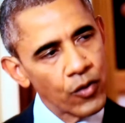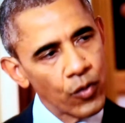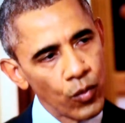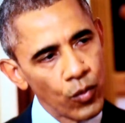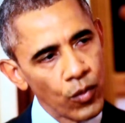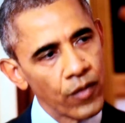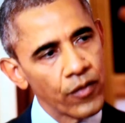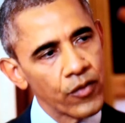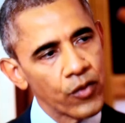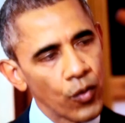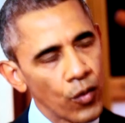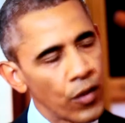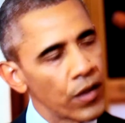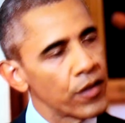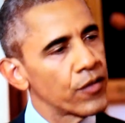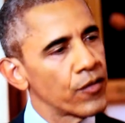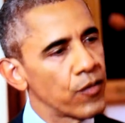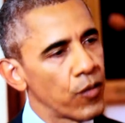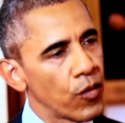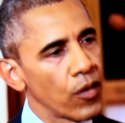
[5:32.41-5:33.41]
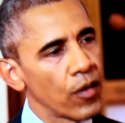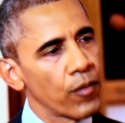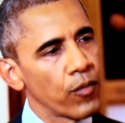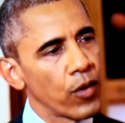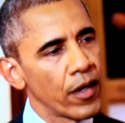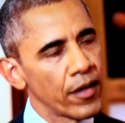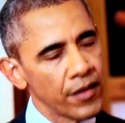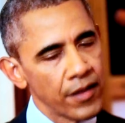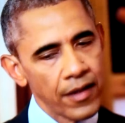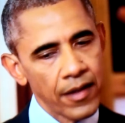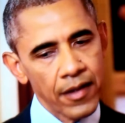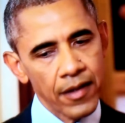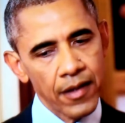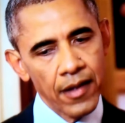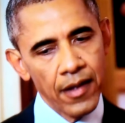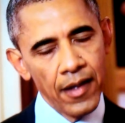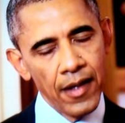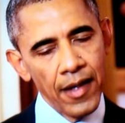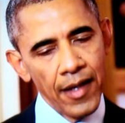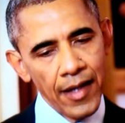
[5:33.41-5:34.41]
the tool of choice for a
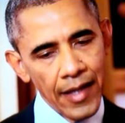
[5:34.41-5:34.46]
president